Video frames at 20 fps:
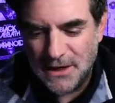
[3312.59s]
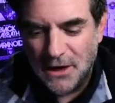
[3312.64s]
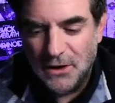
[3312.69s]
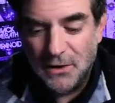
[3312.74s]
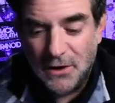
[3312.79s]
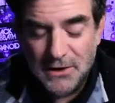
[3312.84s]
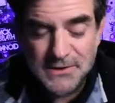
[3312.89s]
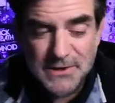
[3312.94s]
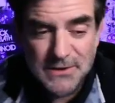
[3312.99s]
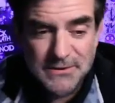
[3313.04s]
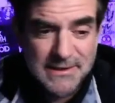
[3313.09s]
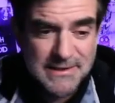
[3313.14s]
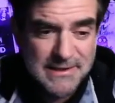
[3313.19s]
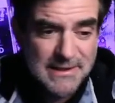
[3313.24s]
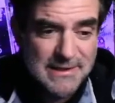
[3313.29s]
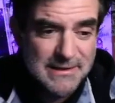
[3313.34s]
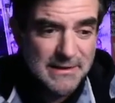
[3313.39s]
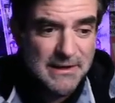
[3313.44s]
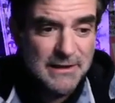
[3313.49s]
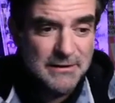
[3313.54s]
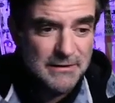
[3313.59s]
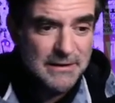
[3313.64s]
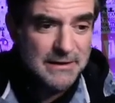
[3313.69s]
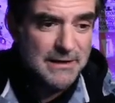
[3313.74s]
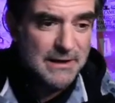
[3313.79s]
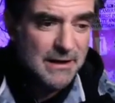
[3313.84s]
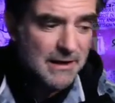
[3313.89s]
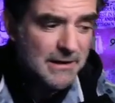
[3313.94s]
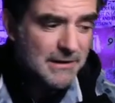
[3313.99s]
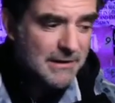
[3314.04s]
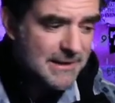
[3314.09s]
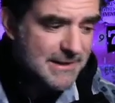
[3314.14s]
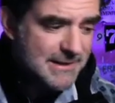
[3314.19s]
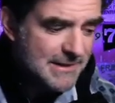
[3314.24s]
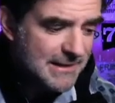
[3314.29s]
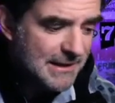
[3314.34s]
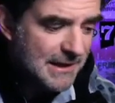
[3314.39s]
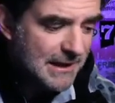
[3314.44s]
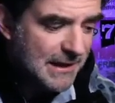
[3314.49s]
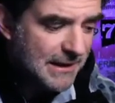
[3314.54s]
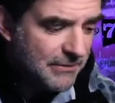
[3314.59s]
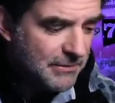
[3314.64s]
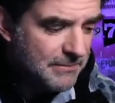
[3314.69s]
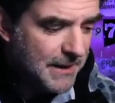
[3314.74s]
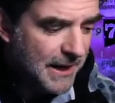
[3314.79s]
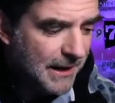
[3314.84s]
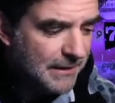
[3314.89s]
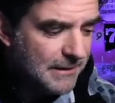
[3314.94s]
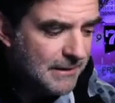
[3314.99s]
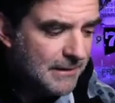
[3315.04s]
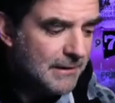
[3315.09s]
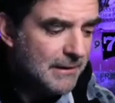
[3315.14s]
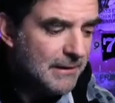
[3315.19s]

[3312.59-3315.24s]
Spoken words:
Oh, also this is literally the ugliest CD ever made.